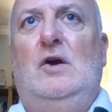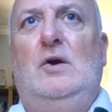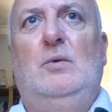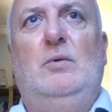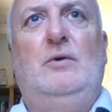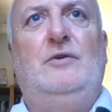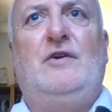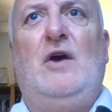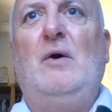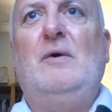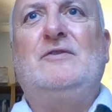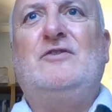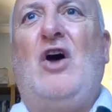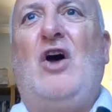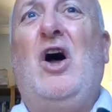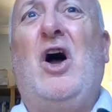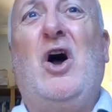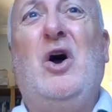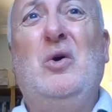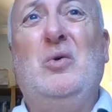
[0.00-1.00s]
Who is going to
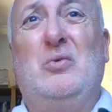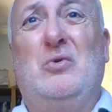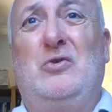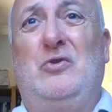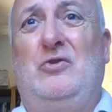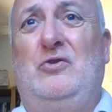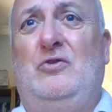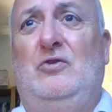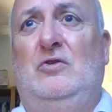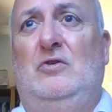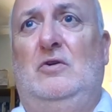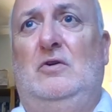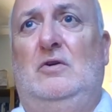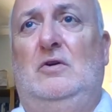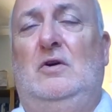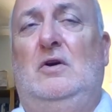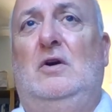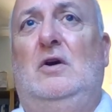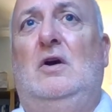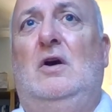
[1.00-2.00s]
host
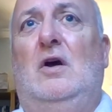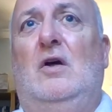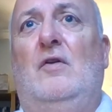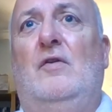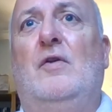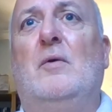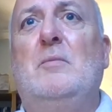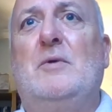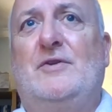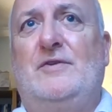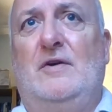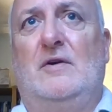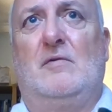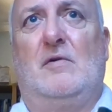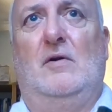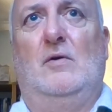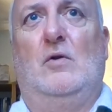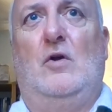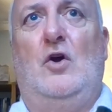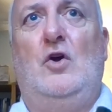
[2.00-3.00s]
the
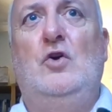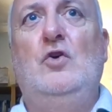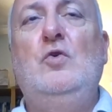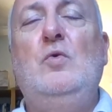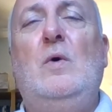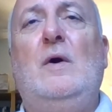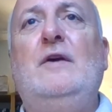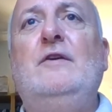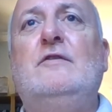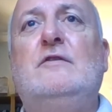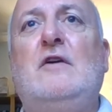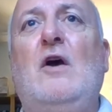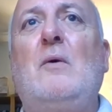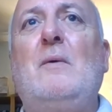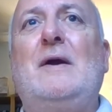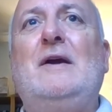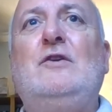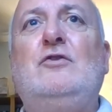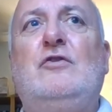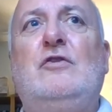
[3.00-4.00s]
material? Who is
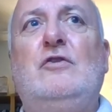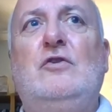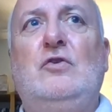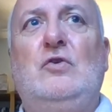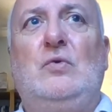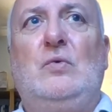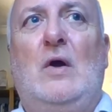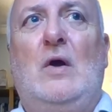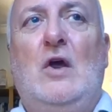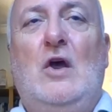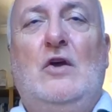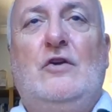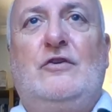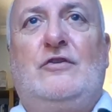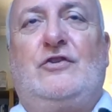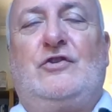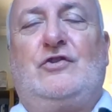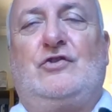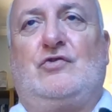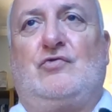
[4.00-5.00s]
going to
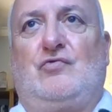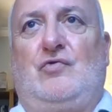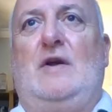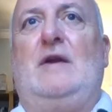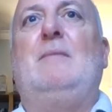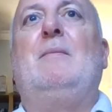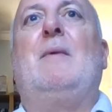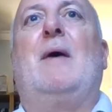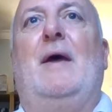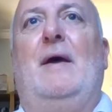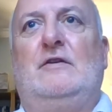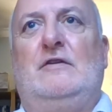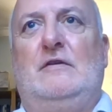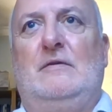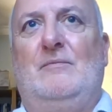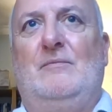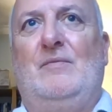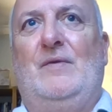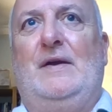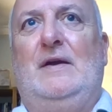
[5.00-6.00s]
stream
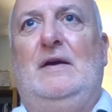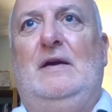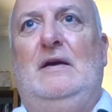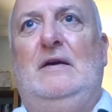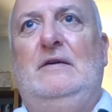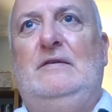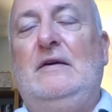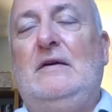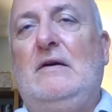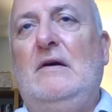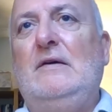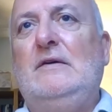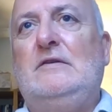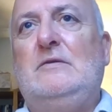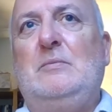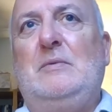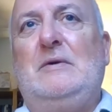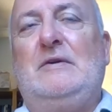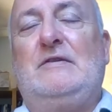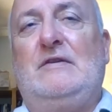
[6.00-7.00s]
it? Is it going
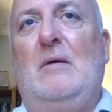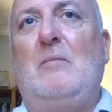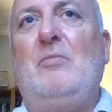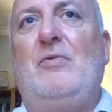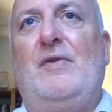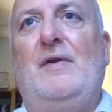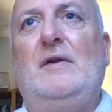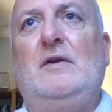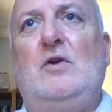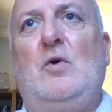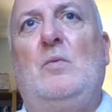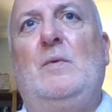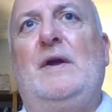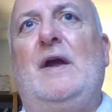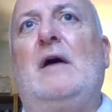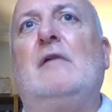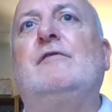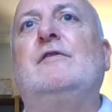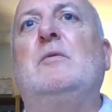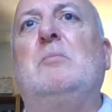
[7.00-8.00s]
to be something that we
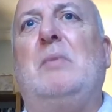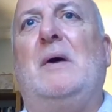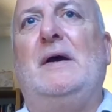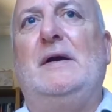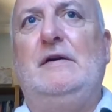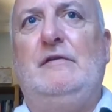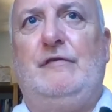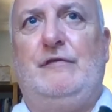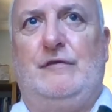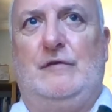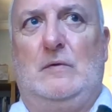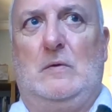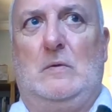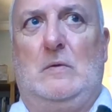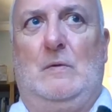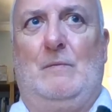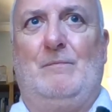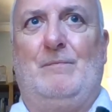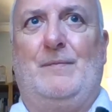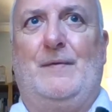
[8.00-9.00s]
have to pay for?